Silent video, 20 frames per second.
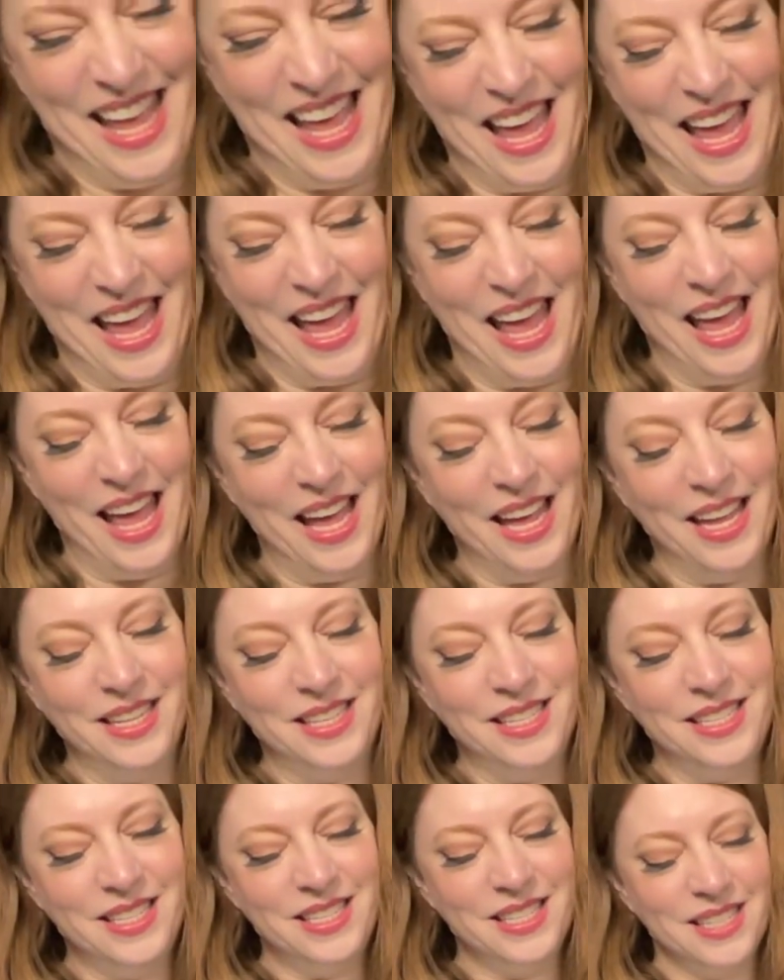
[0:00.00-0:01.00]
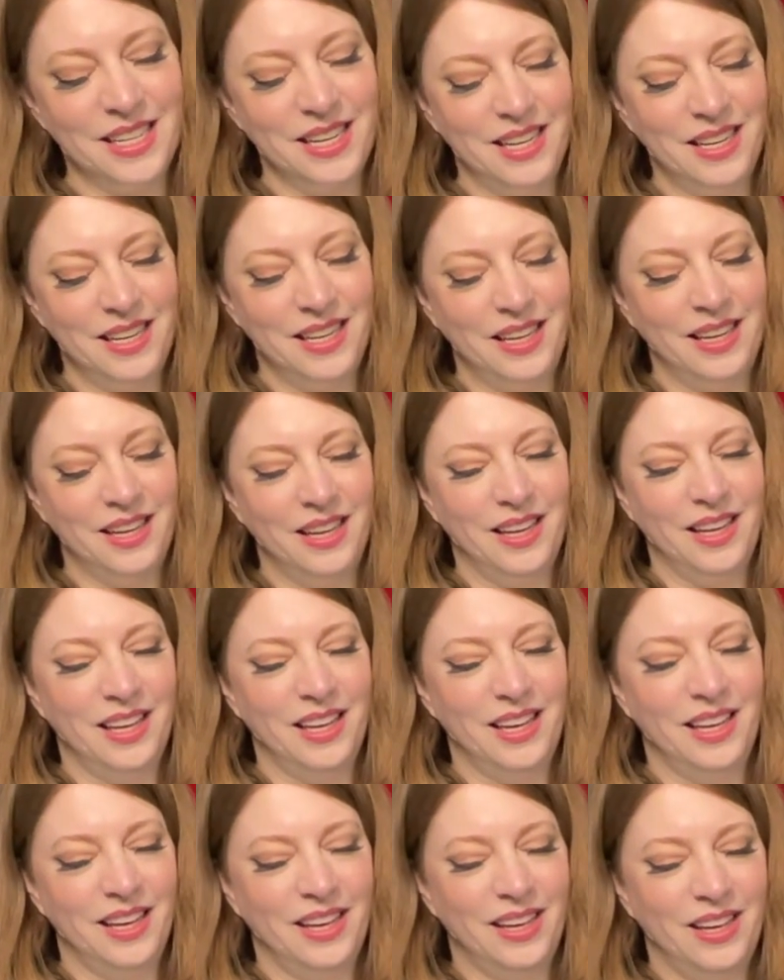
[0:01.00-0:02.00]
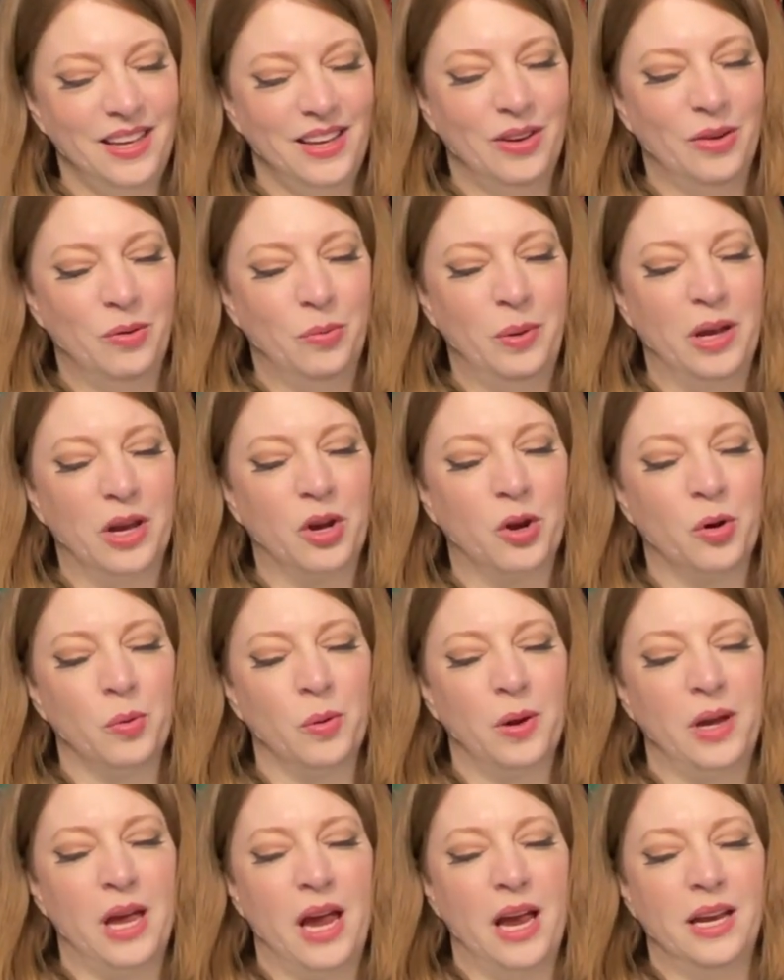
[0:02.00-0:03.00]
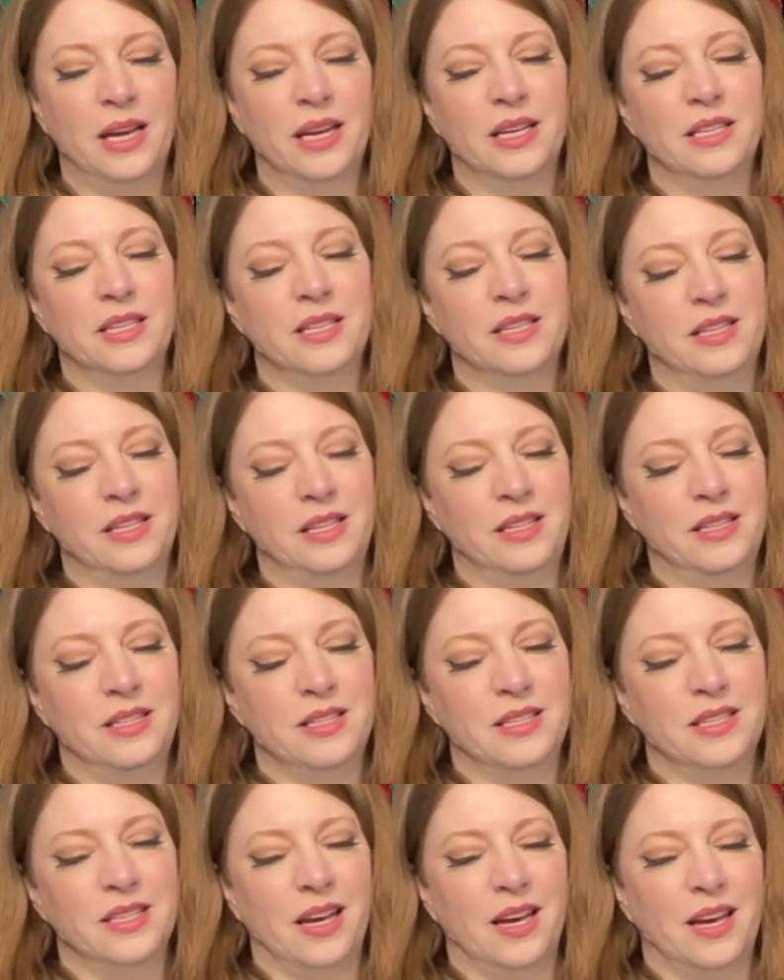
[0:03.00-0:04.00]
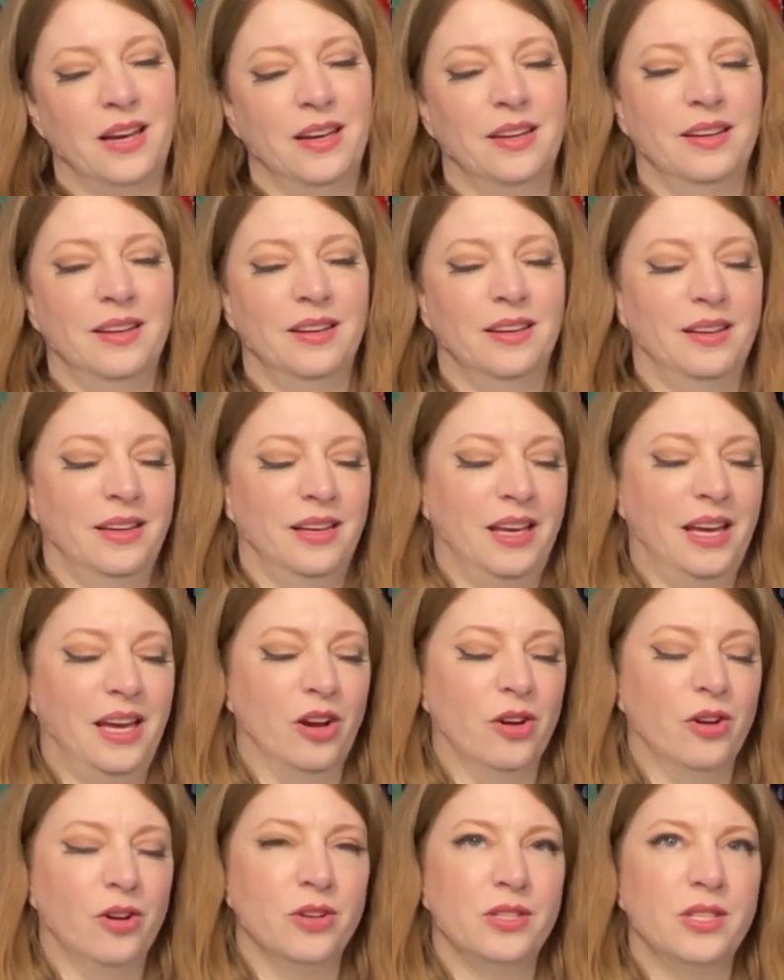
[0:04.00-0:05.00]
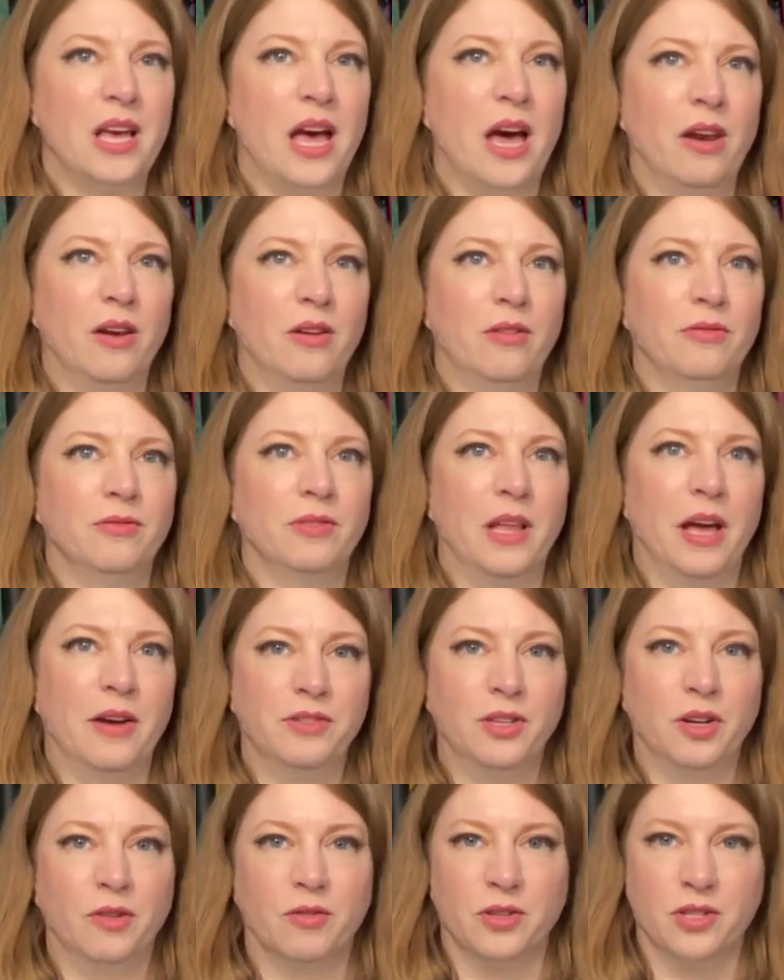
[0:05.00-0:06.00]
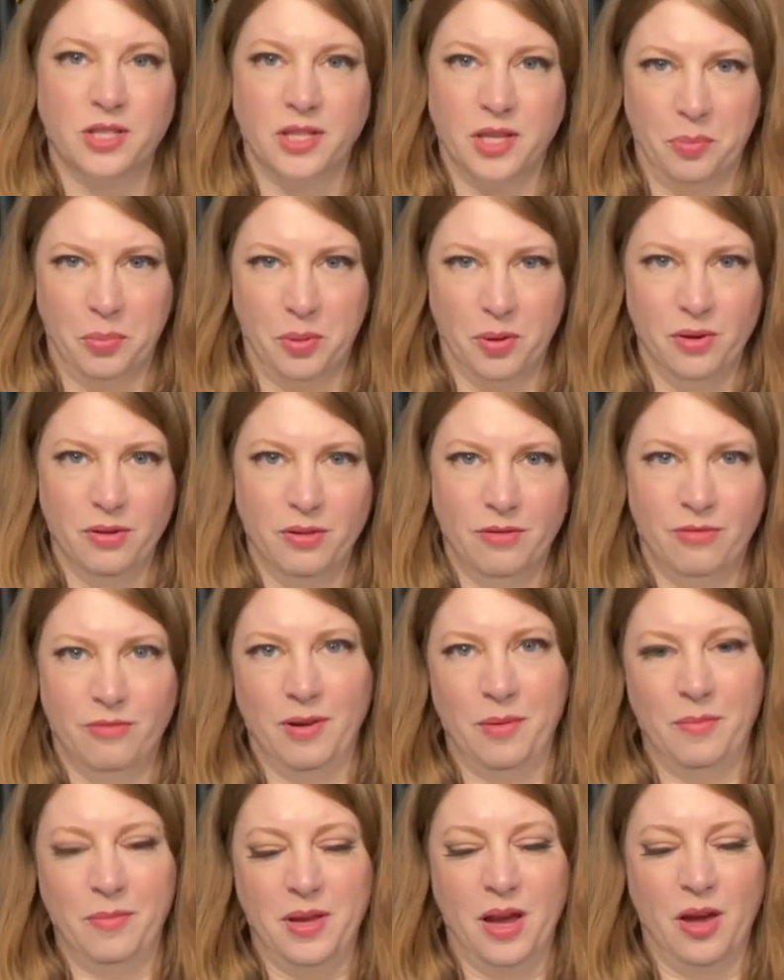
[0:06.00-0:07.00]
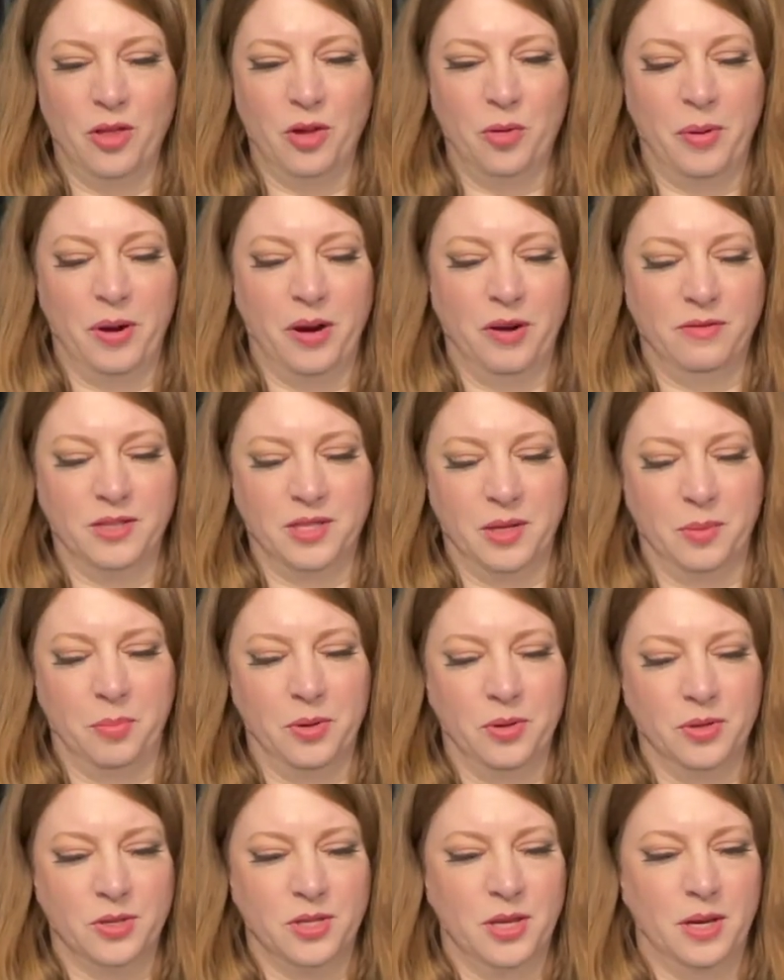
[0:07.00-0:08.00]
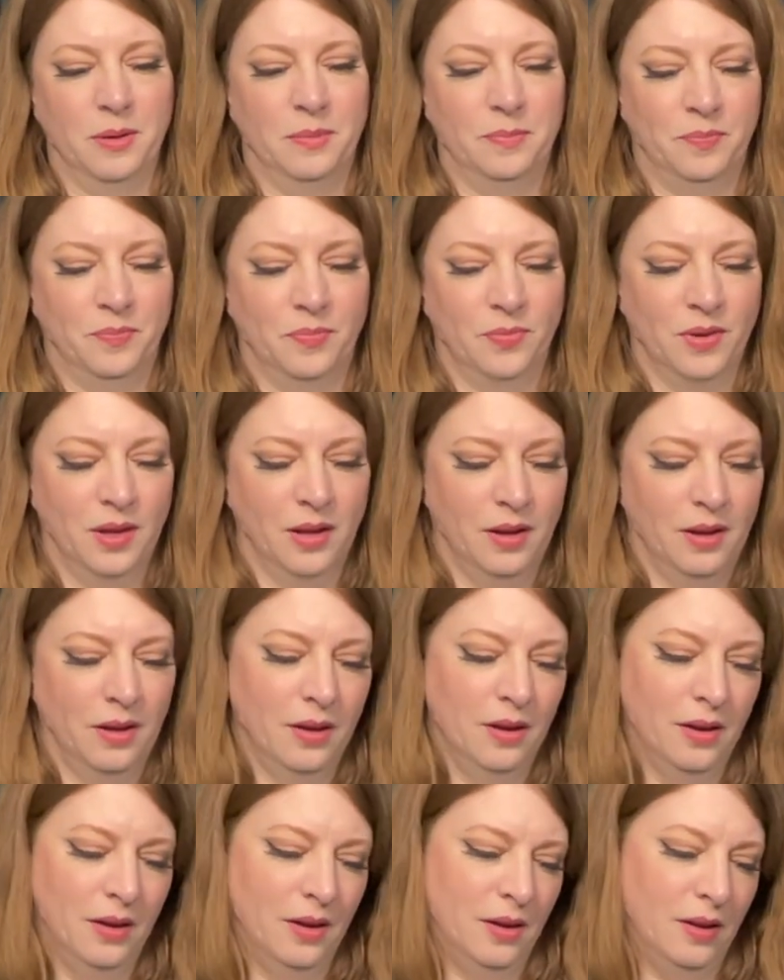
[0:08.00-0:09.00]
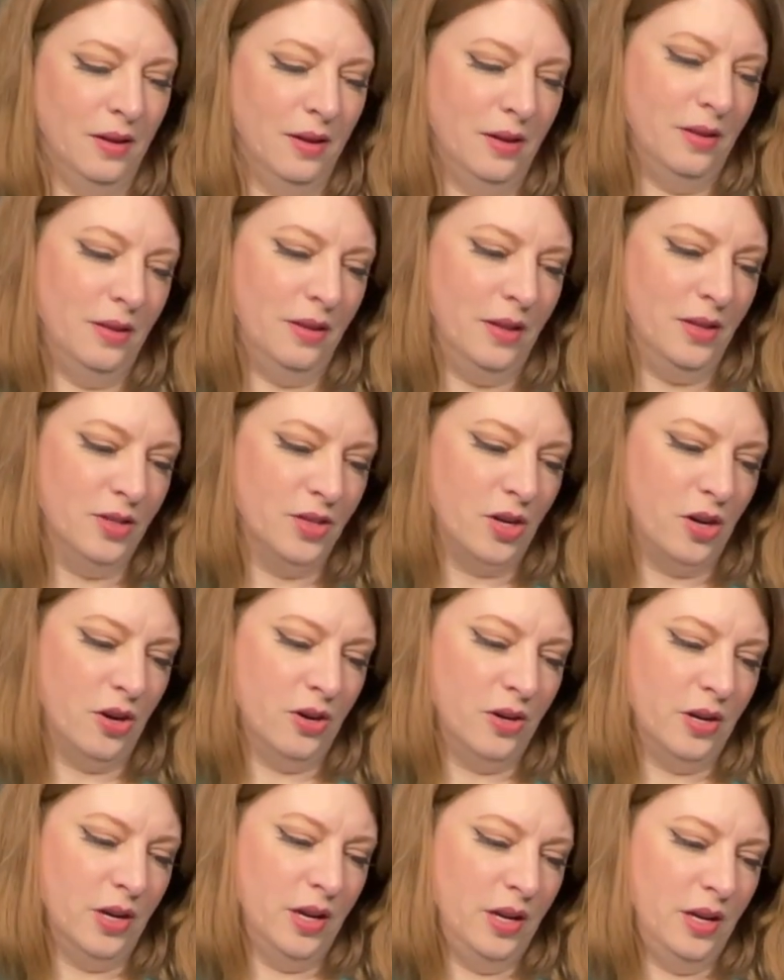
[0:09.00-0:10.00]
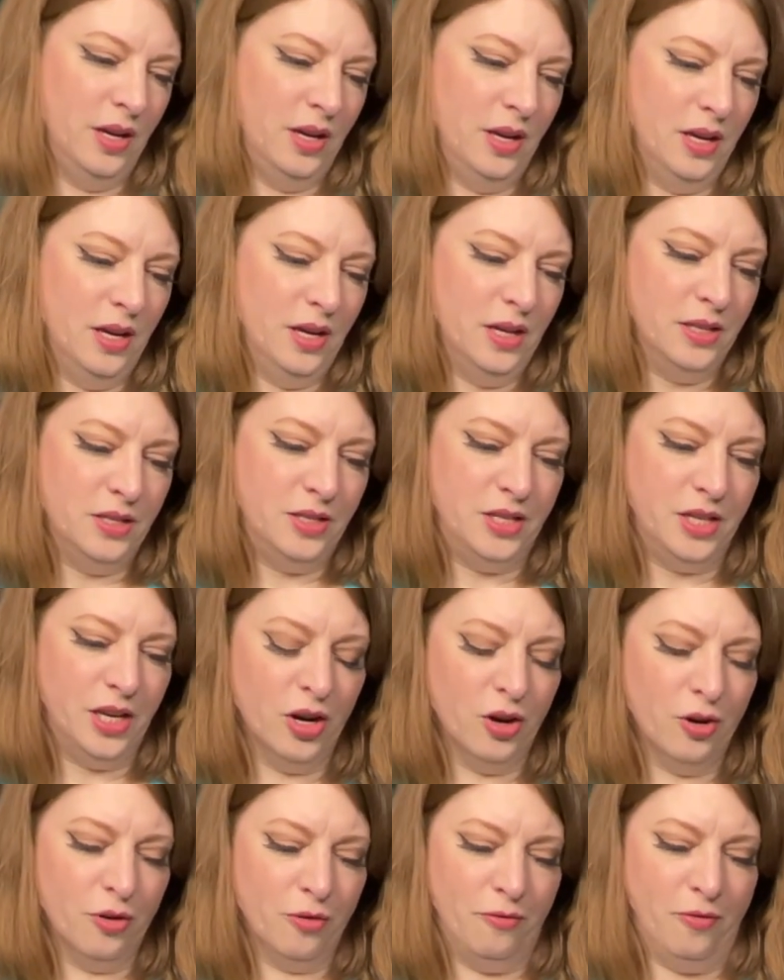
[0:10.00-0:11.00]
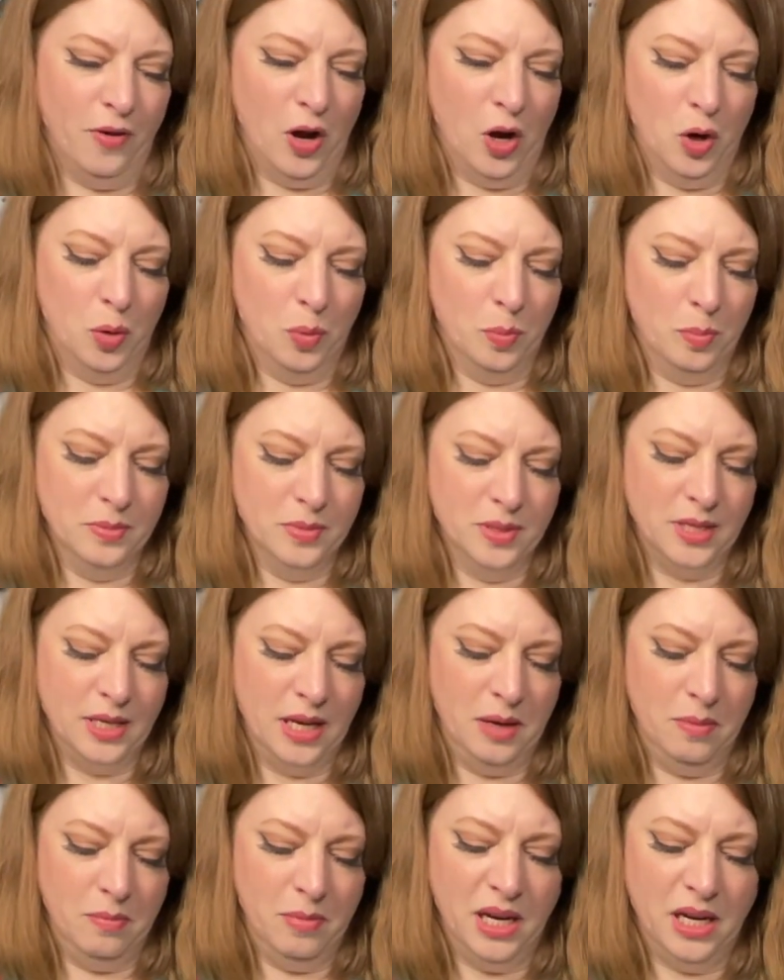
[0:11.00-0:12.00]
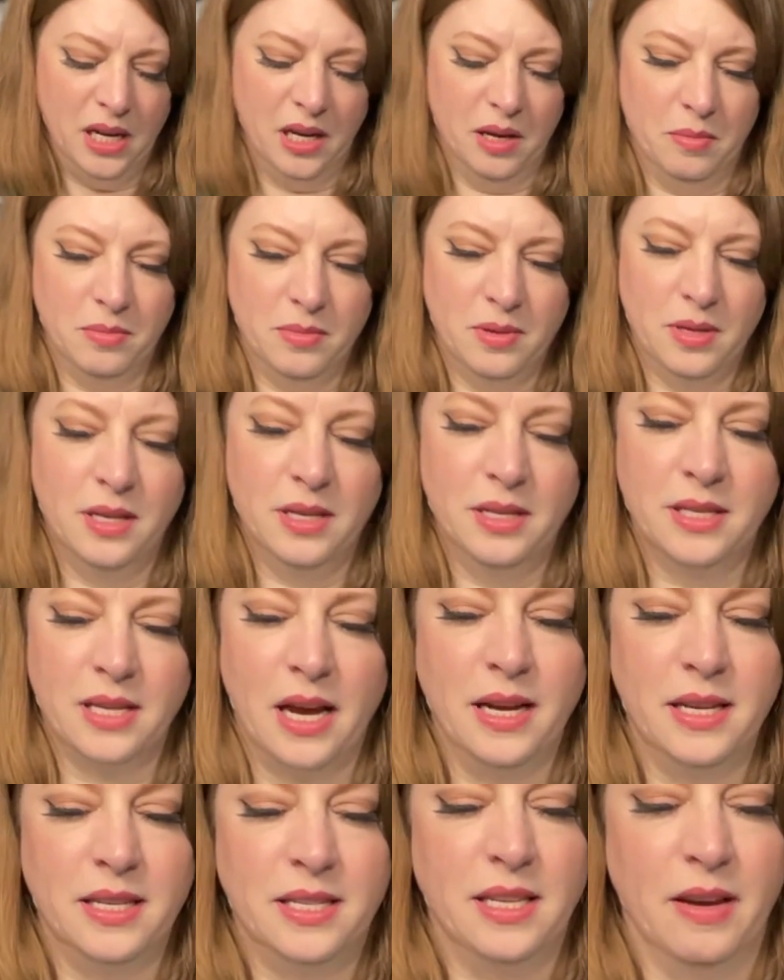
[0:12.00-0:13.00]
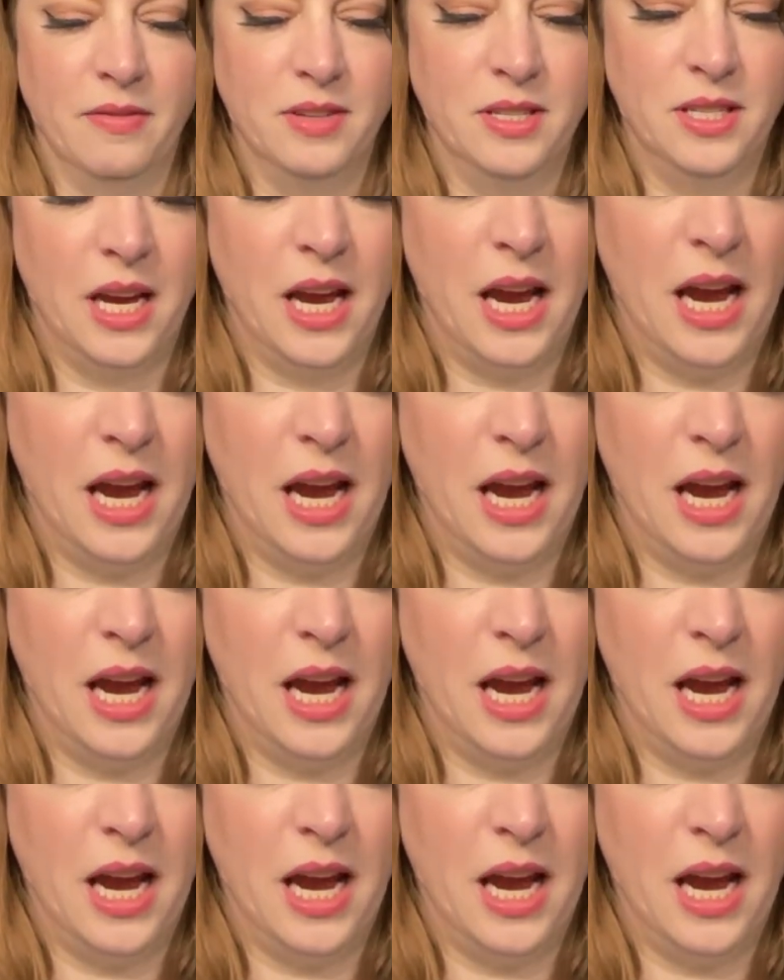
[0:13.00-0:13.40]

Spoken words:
And we created these ears out of leftover slipper from the other pair of slippers. These are deer foams in medium, size 7 to